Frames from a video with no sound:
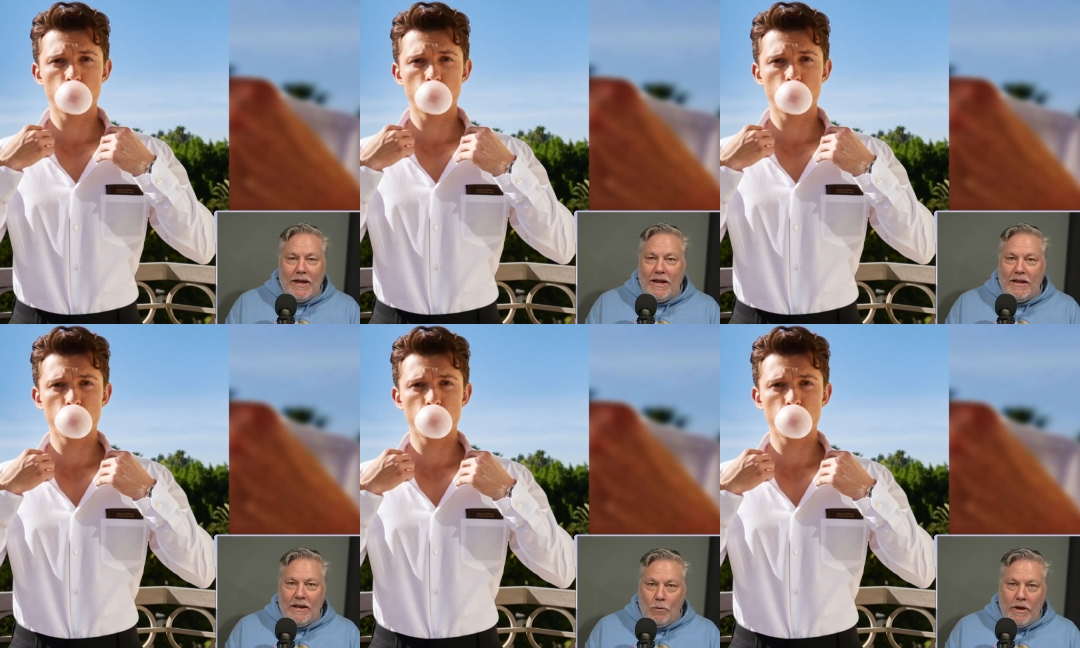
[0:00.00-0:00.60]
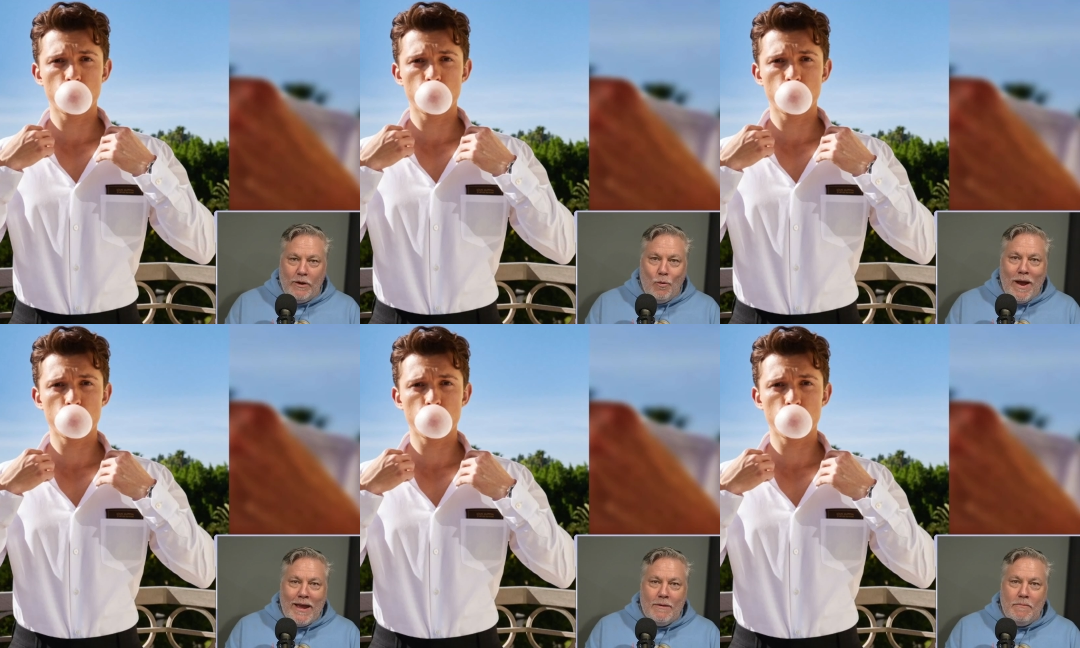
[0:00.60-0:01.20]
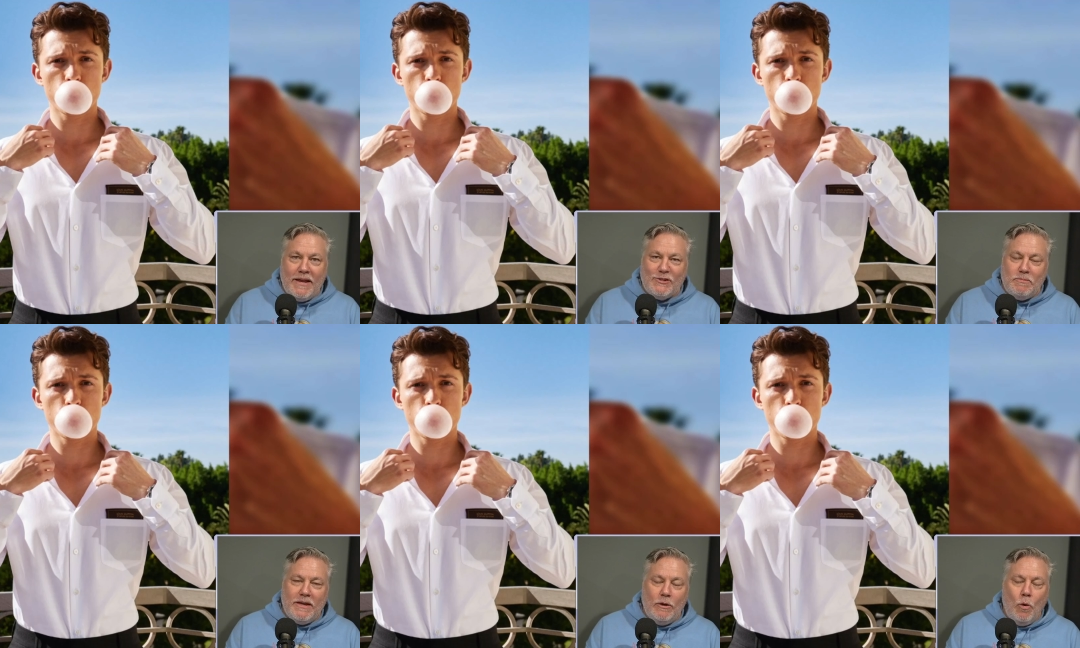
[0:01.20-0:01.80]
Speaker 1: in, in a way, it makes
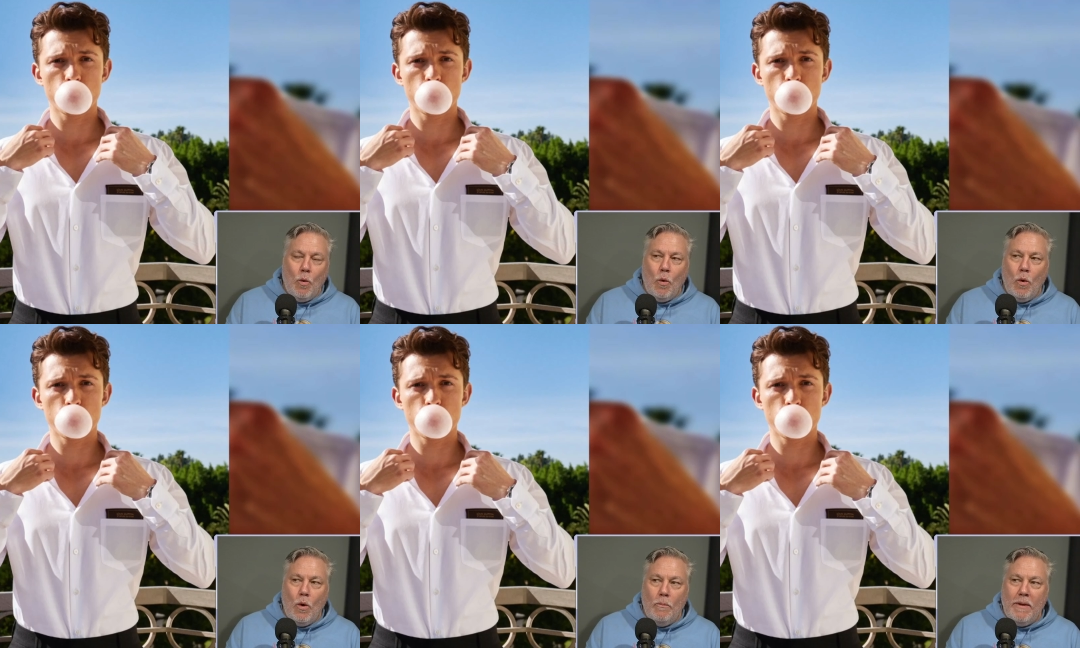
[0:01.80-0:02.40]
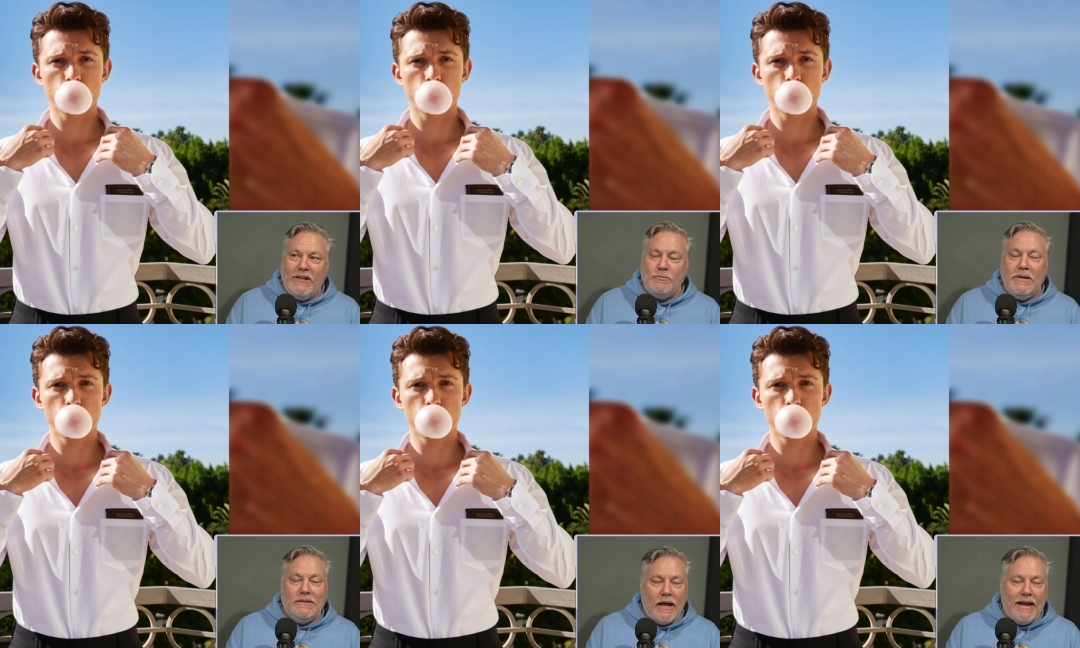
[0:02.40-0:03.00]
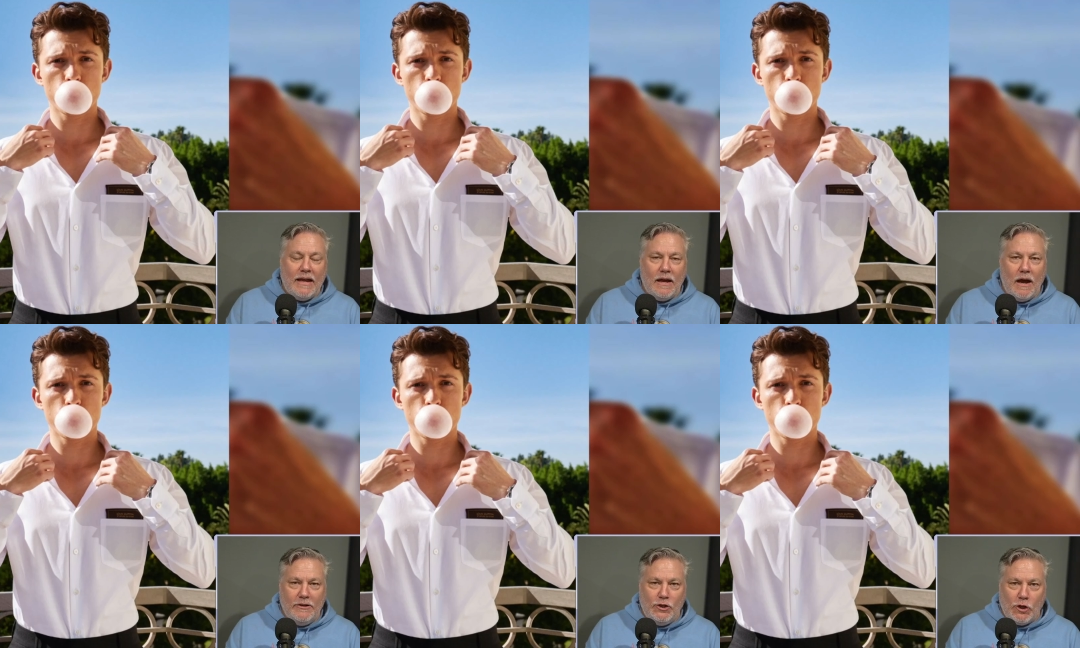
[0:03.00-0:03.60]
me makes me like
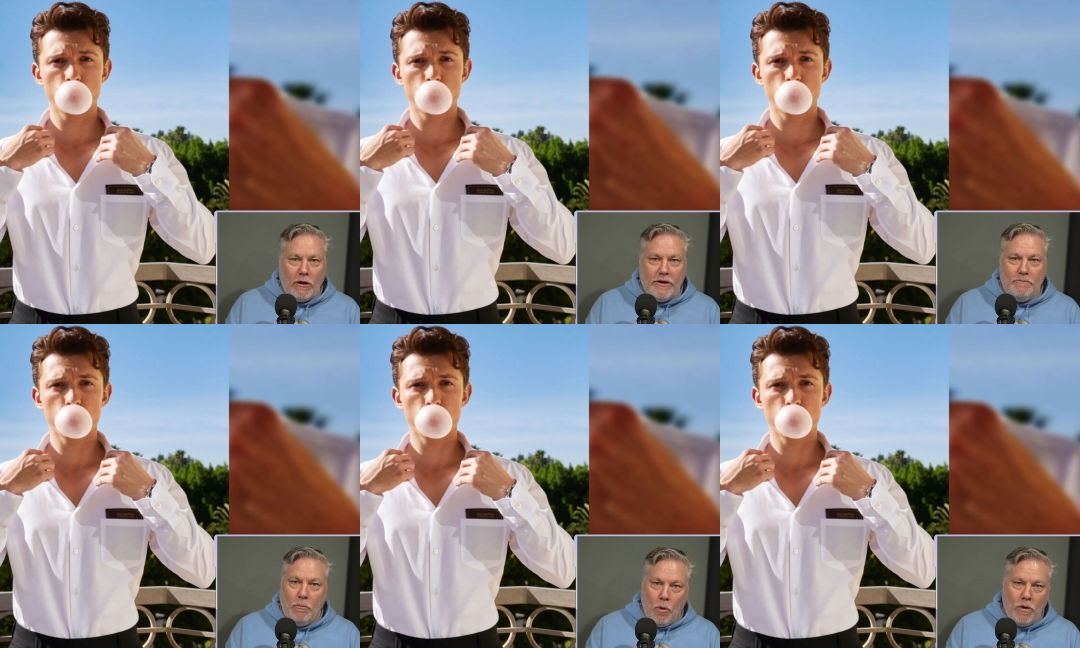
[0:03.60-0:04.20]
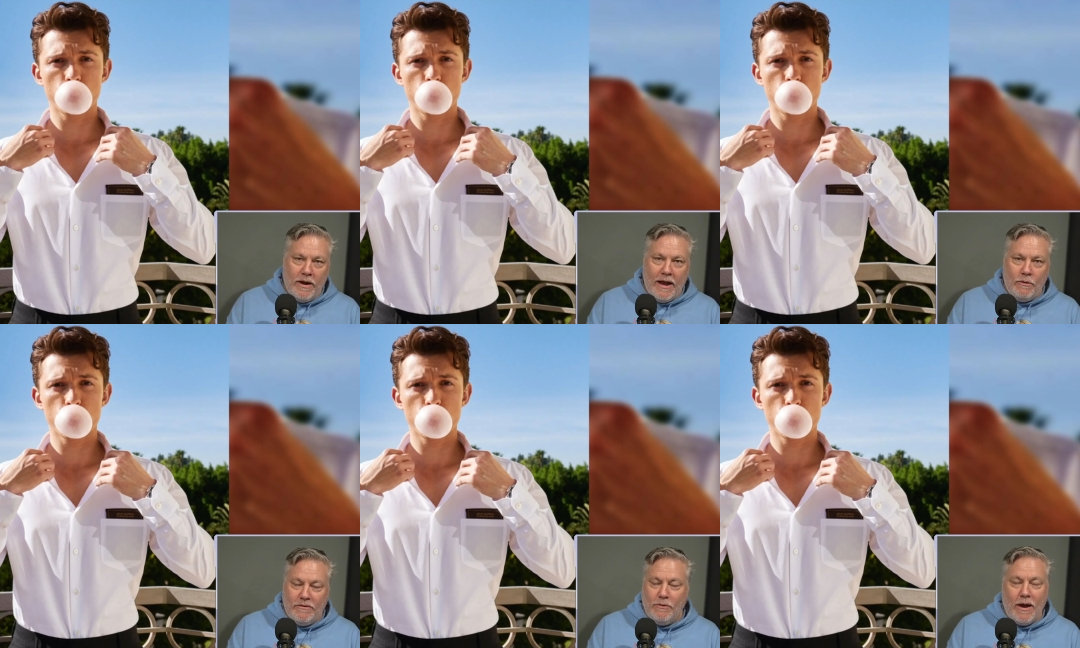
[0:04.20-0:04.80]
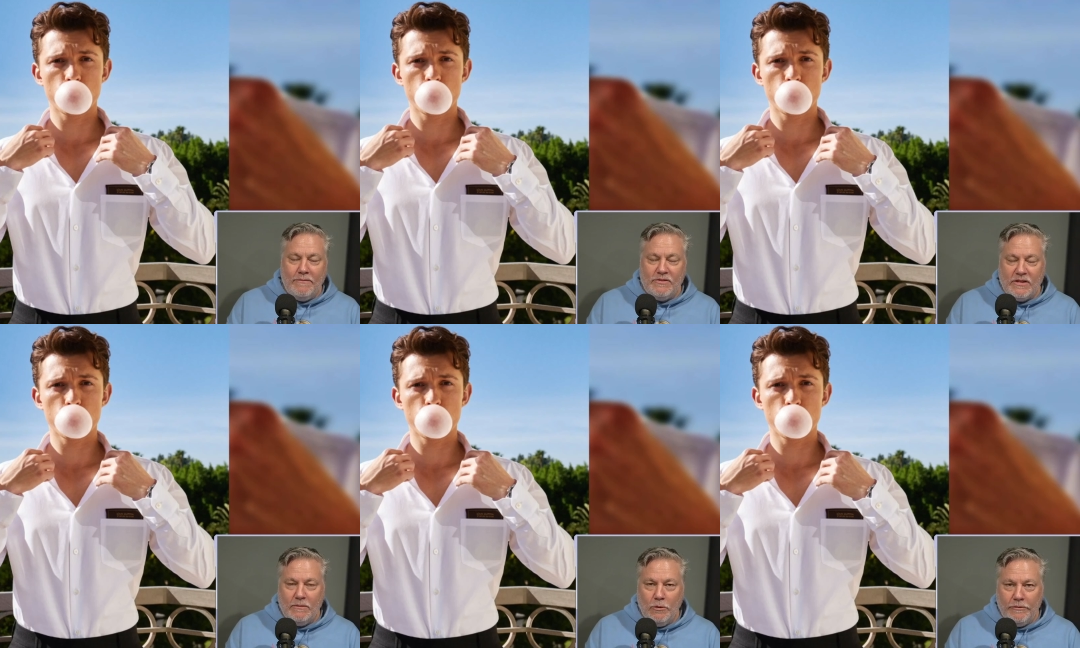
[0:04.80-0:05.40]
Uncharted more now, even though I haven't
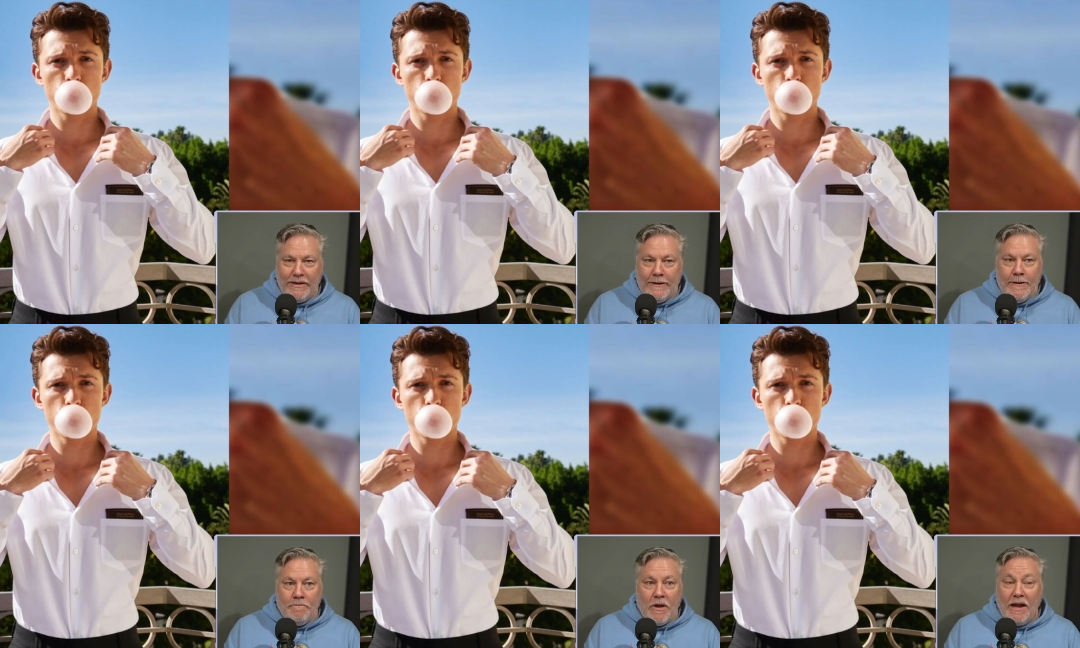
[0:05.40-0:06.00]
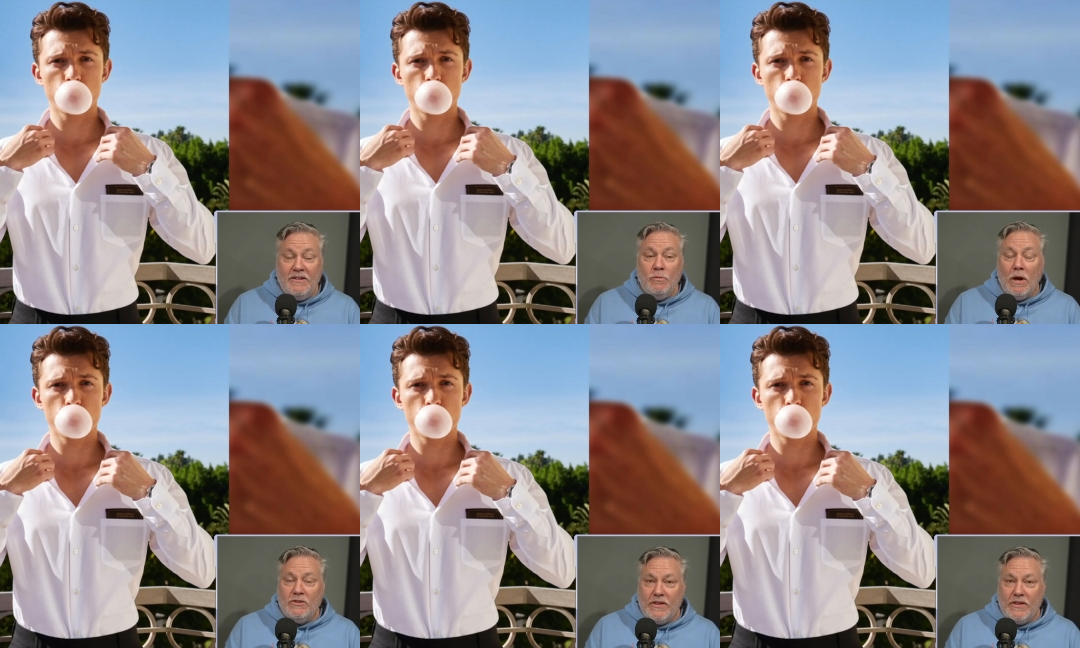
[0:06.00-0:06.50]
seen the movie. I did watch